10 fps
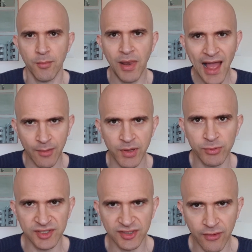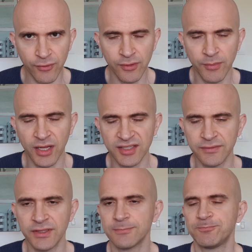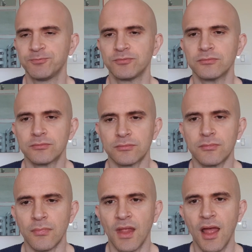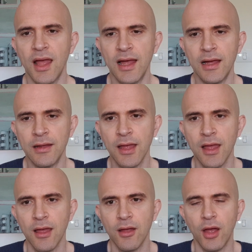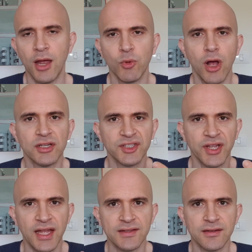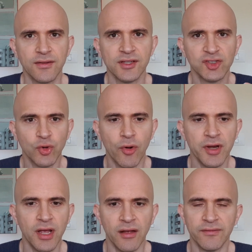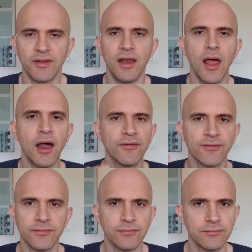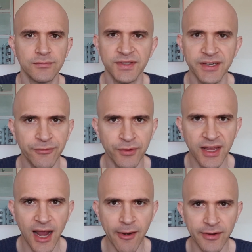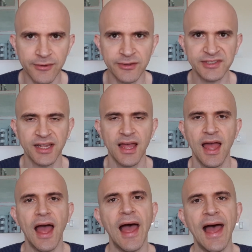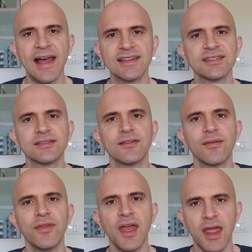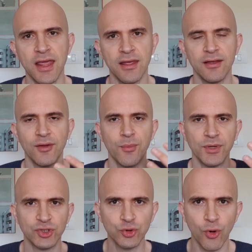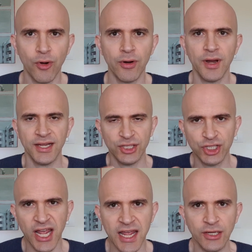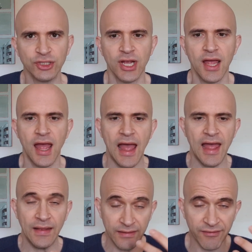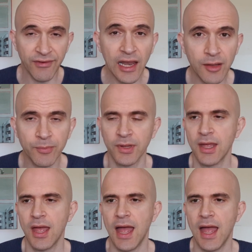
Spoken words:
black people suffered because of it. And we also get the story of a lot of different characters as they mature and change and develop.